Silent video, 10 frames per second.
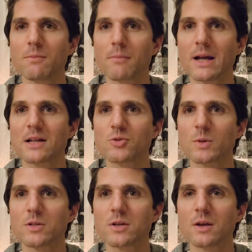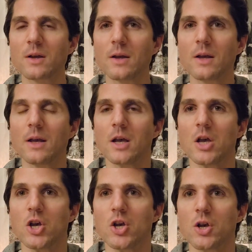management.
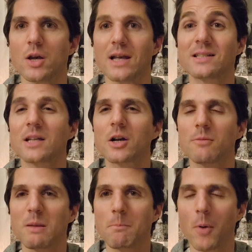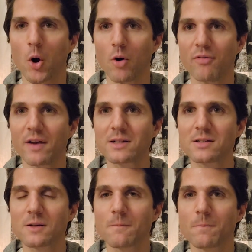It's not going to be
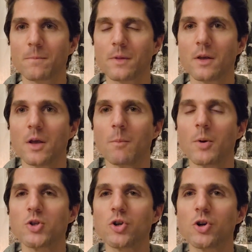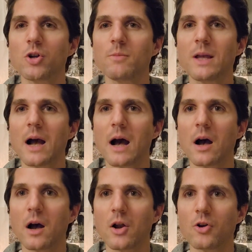perfect, but you're going to be
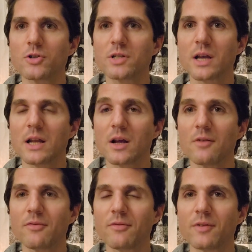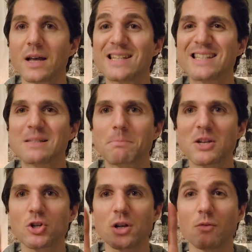alert enough,
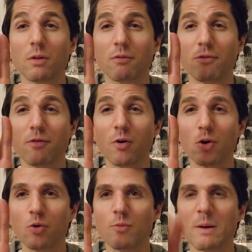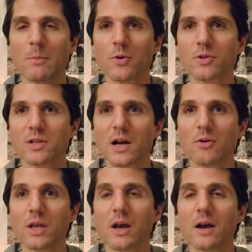especially with 4 crew members. Now
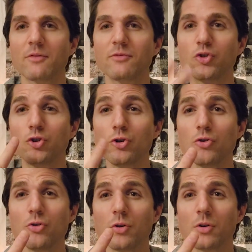you have 2